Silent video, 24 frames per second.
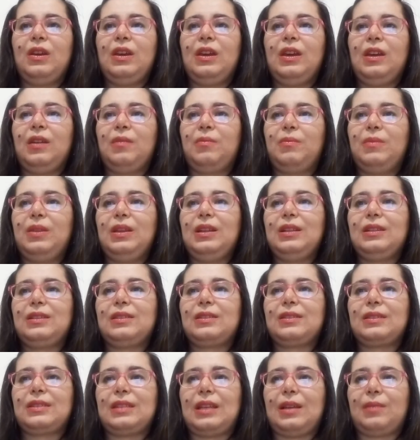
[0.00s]
mild
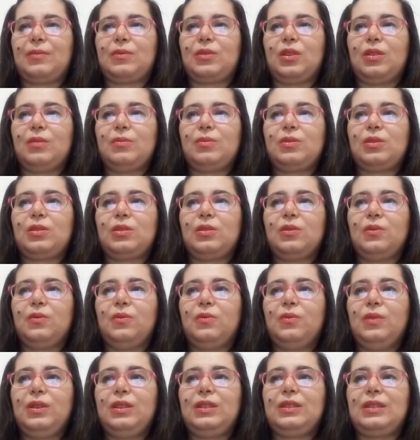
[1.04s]
symptoms
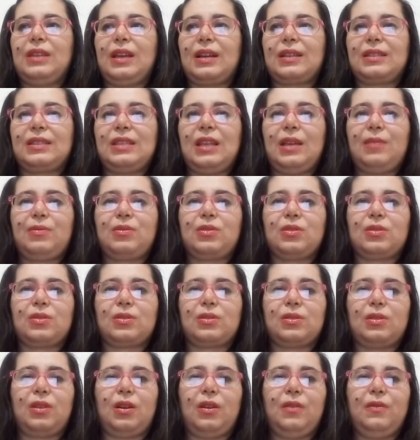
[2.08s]
with the exceptions
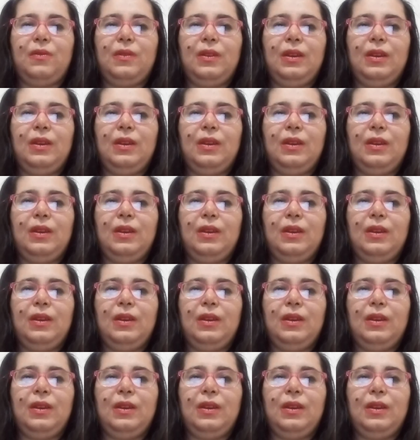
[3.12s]
of